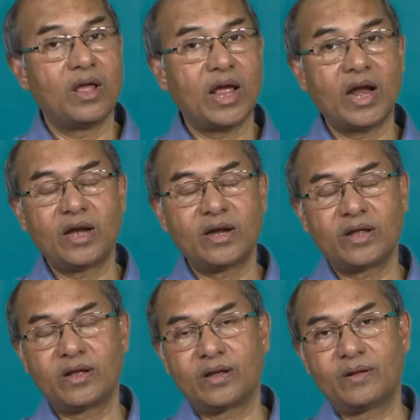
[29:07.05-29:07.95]
and
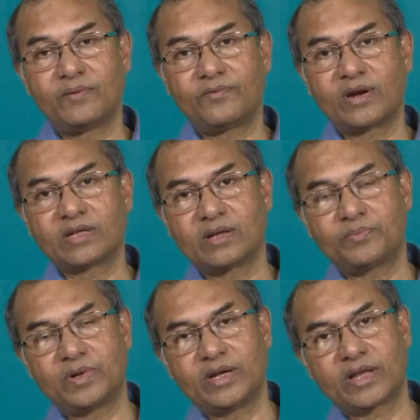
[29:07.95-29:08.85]
uh, for
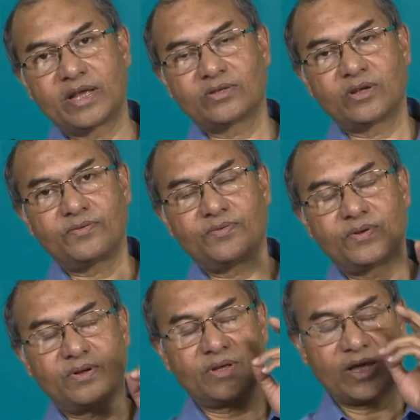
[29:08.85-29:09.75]
example in case of
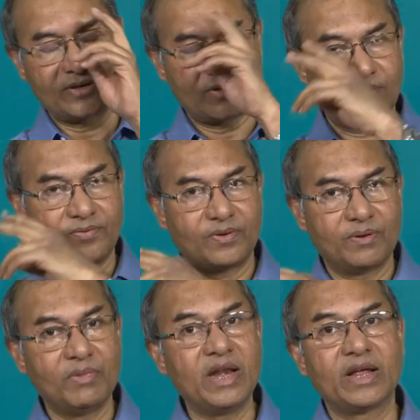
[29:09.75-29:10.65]
uh, case of uh,
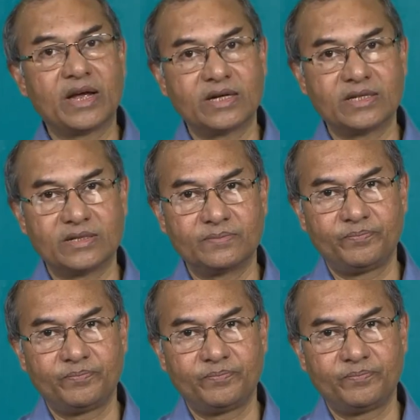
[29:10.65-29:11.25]
milling cutter